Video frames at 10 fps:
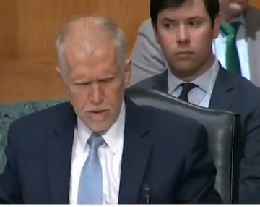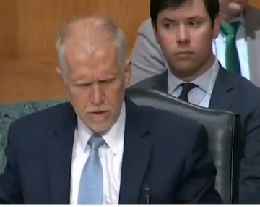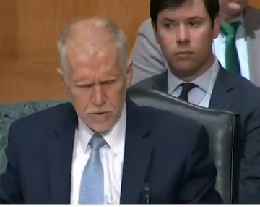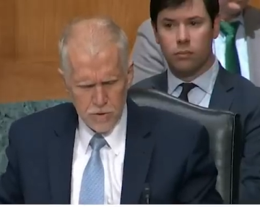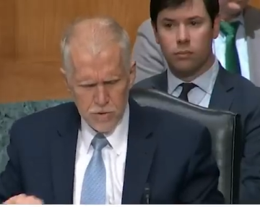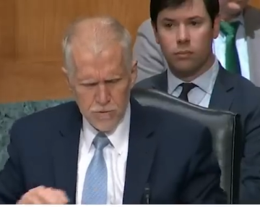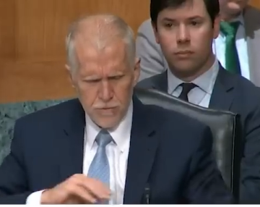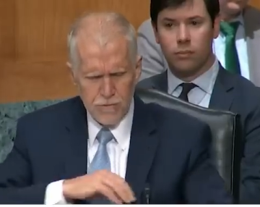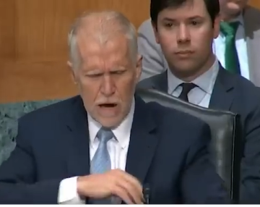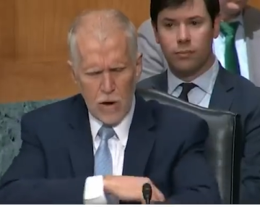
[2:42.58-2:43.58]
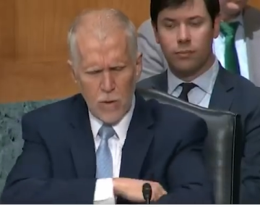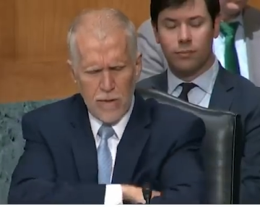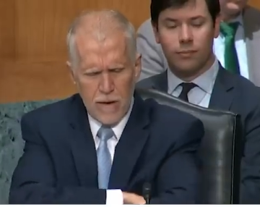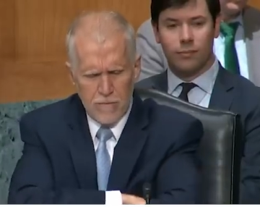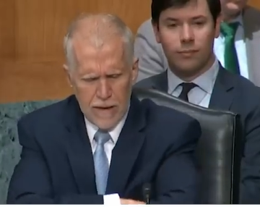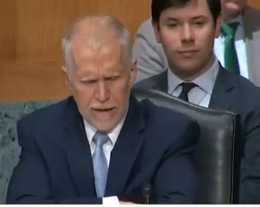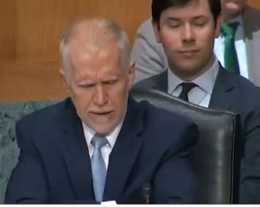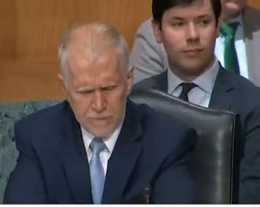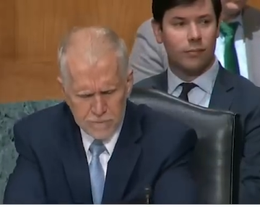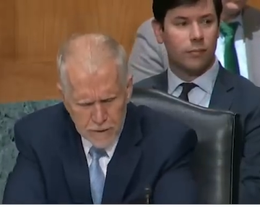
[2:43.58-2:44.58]
Speaker 1: uh, just following that
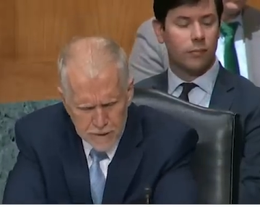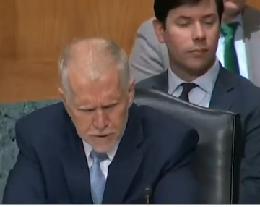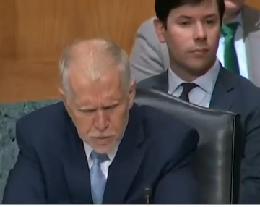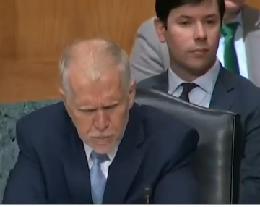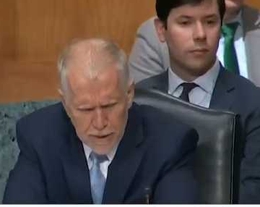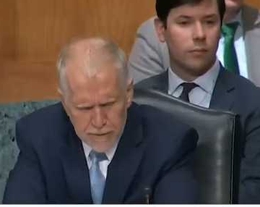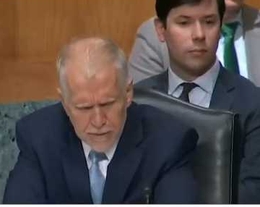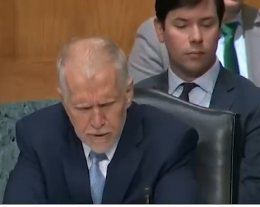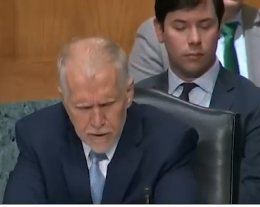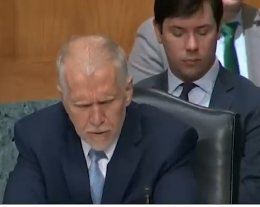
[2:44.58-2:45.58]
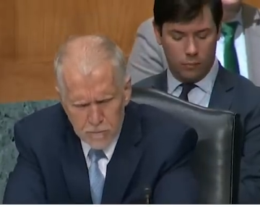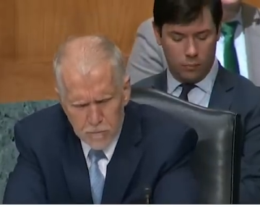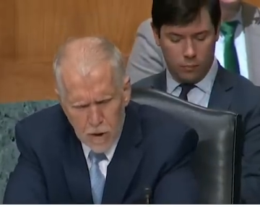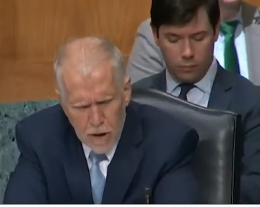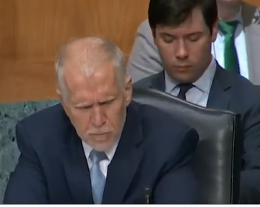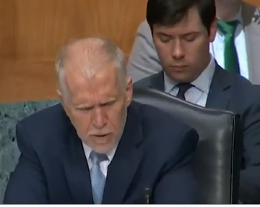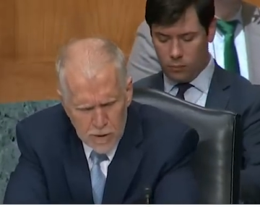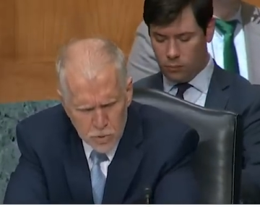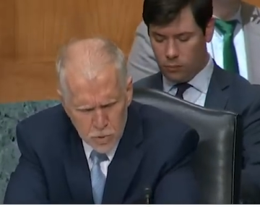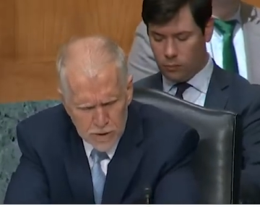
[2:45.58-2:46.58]
vein, uh, despite their uh,
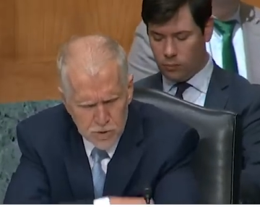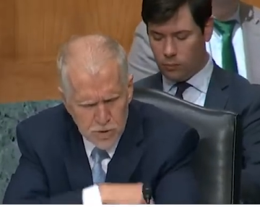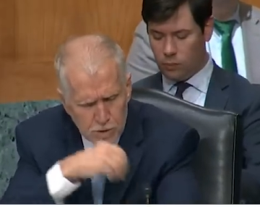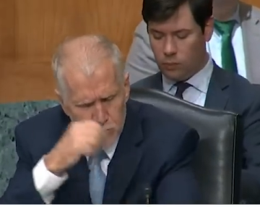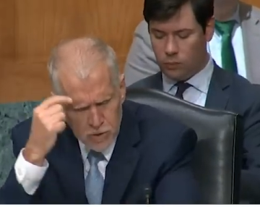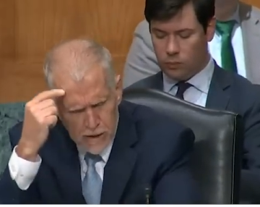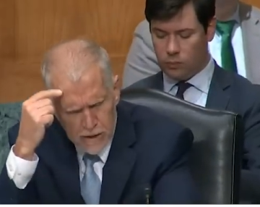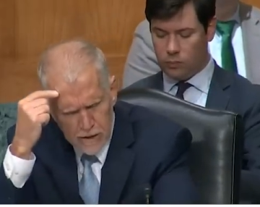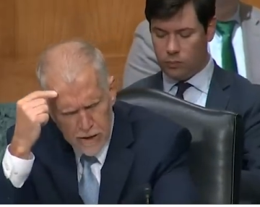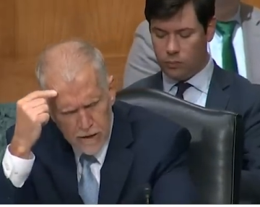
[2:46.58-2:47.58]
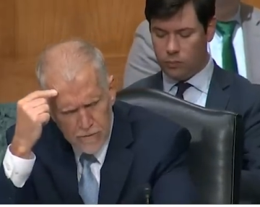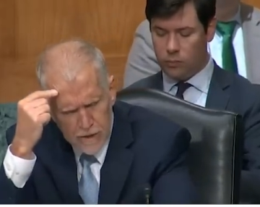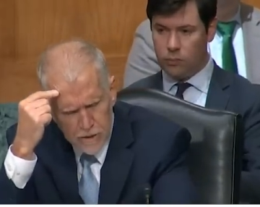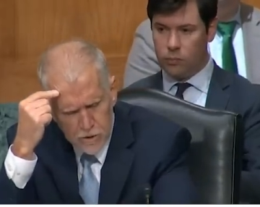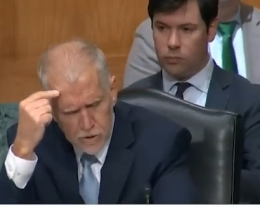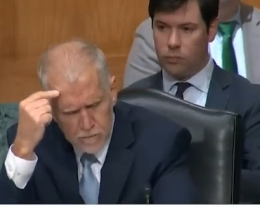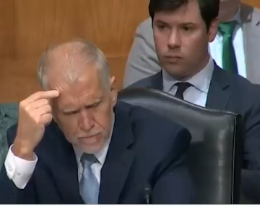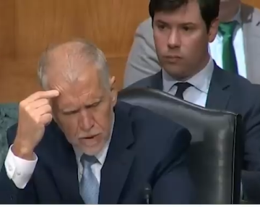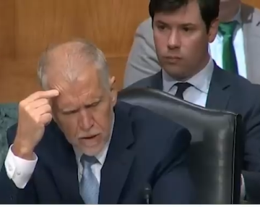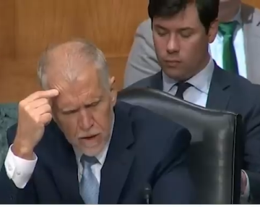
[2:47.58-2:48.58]
press release yesterday, FH
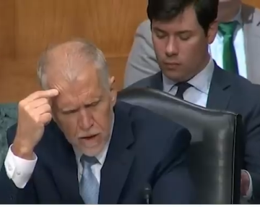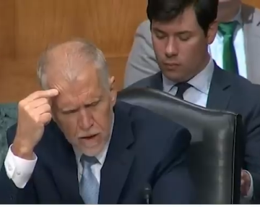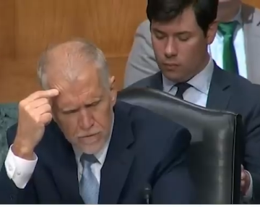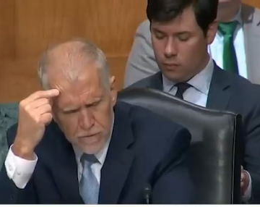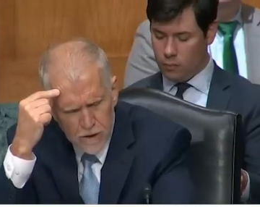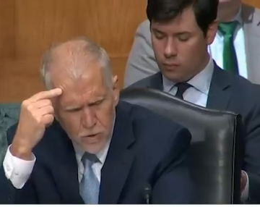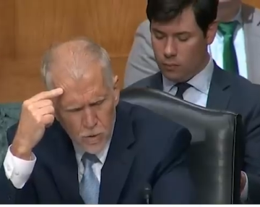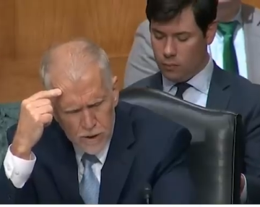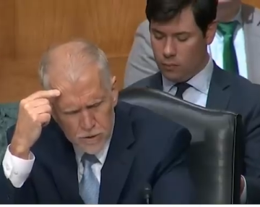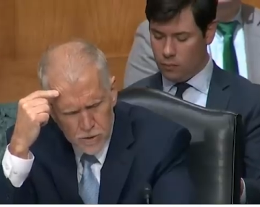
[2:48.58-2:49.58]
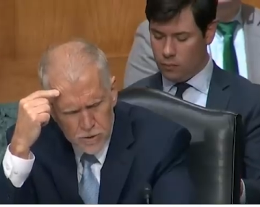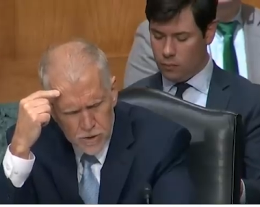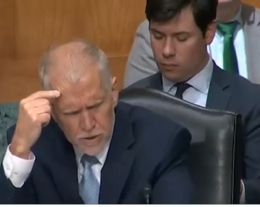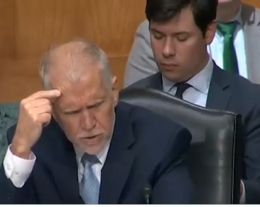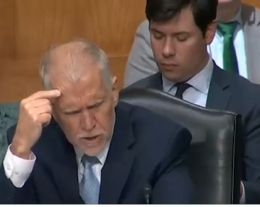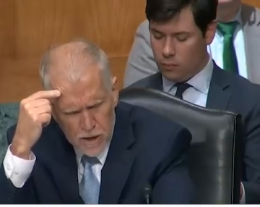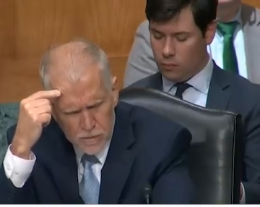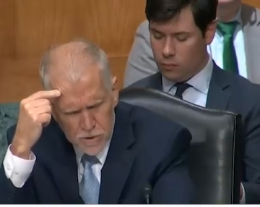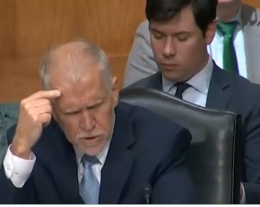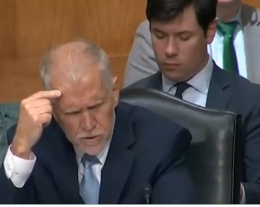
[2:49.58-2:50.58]
FA director, Sandra
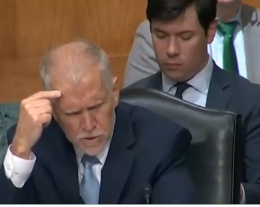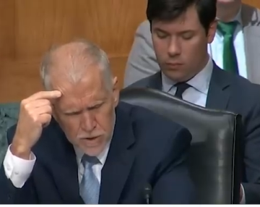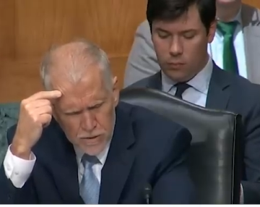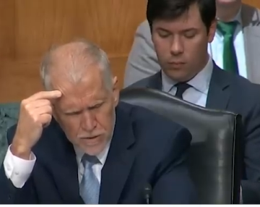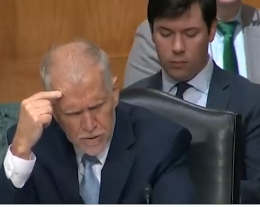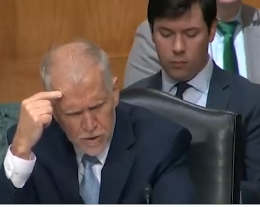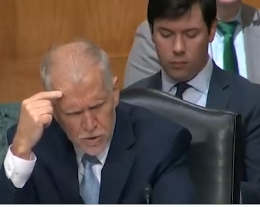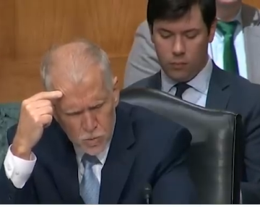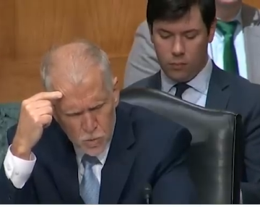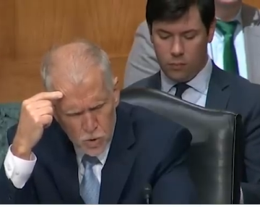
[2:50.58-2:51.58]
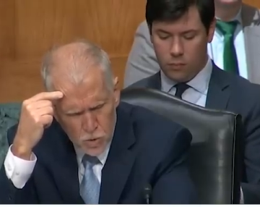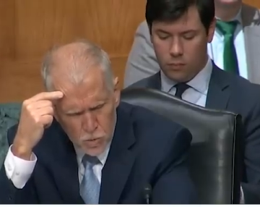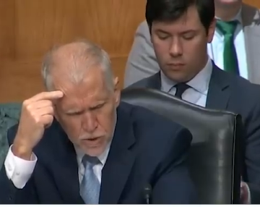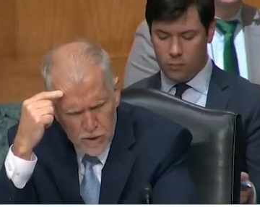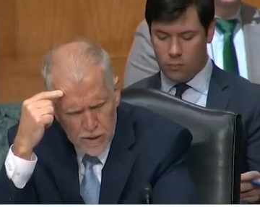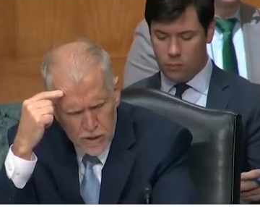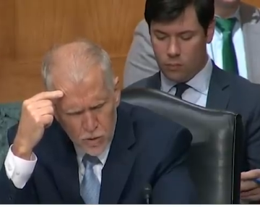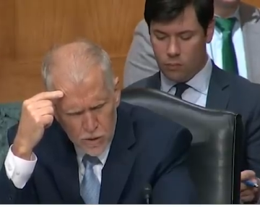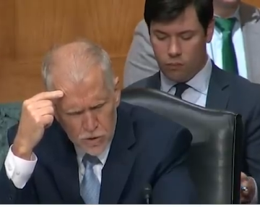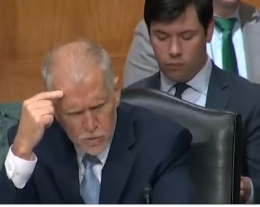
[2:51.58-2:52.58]
Thompson, said that this rule would
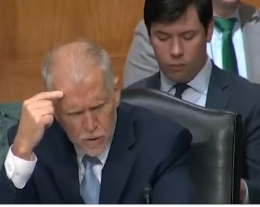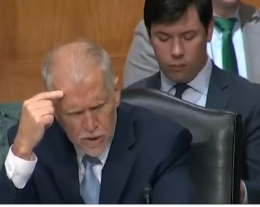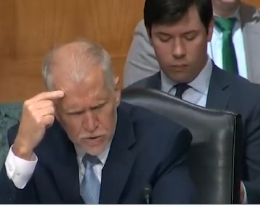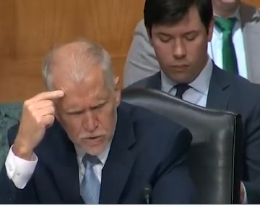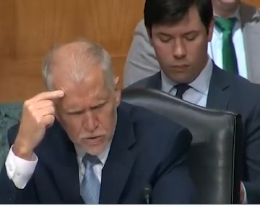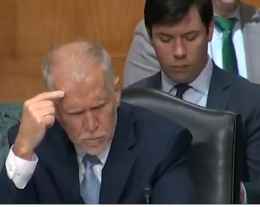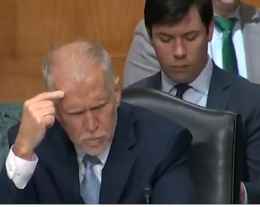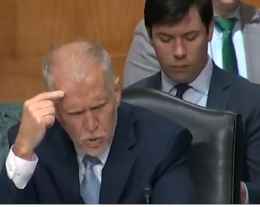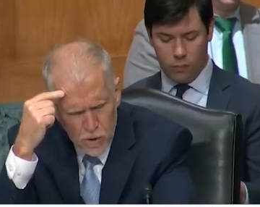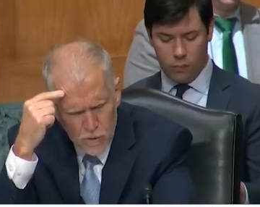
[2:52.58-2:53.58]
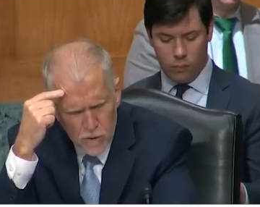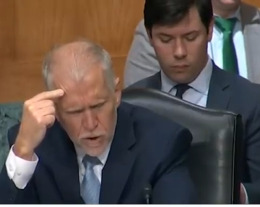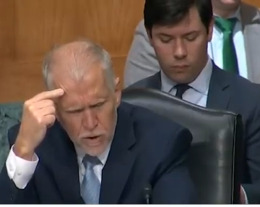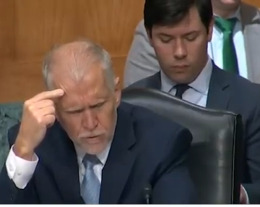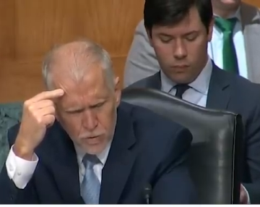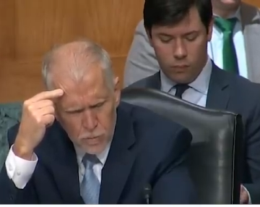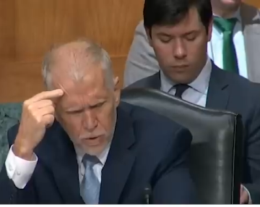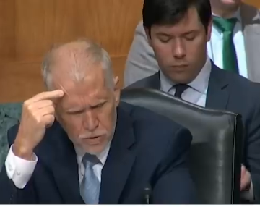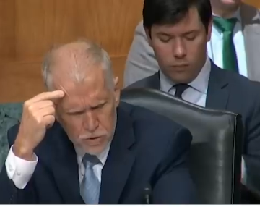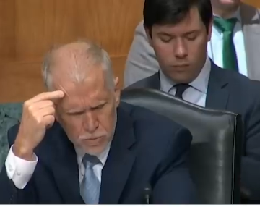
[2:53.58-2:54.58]
increase pricing support for
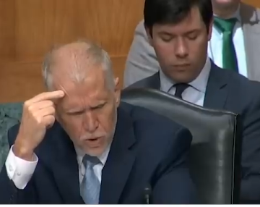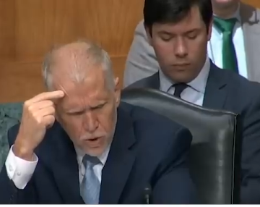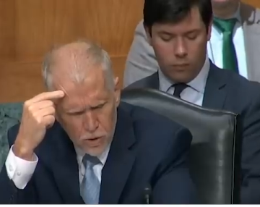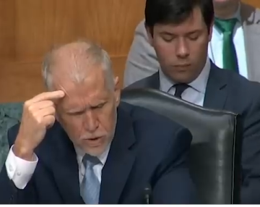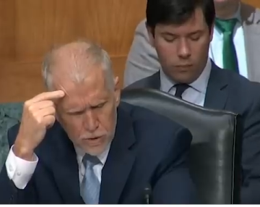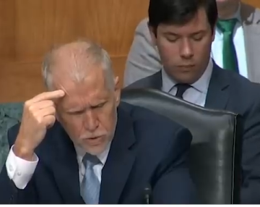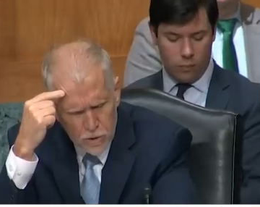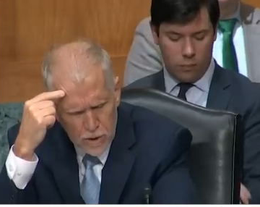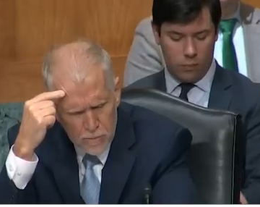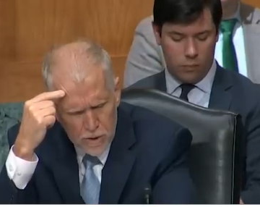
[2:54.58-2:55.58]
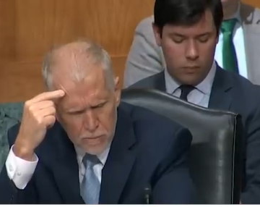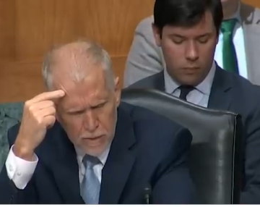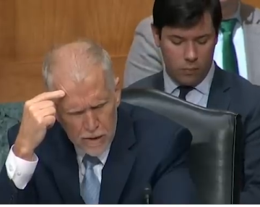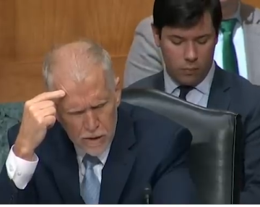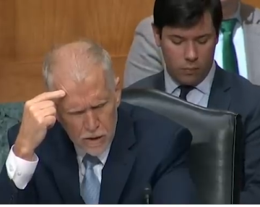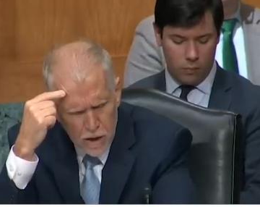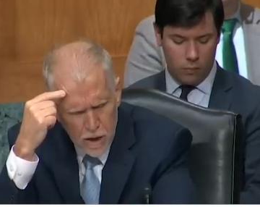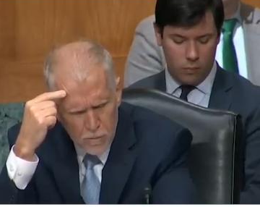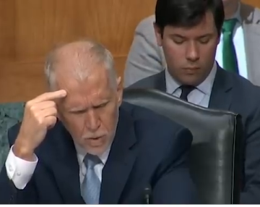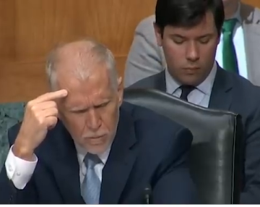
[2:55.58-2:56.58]
purchase borrowers limited by
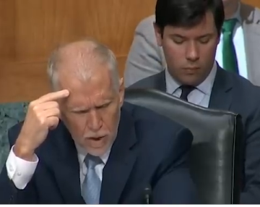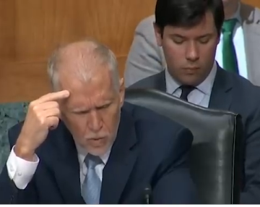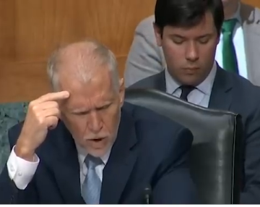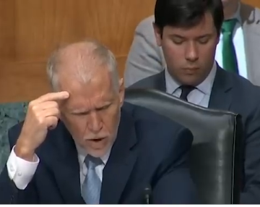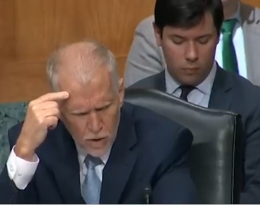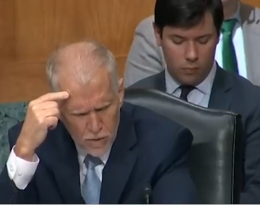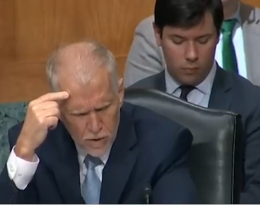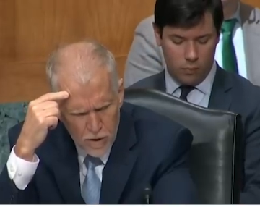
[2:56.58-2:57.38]
income or by wealth.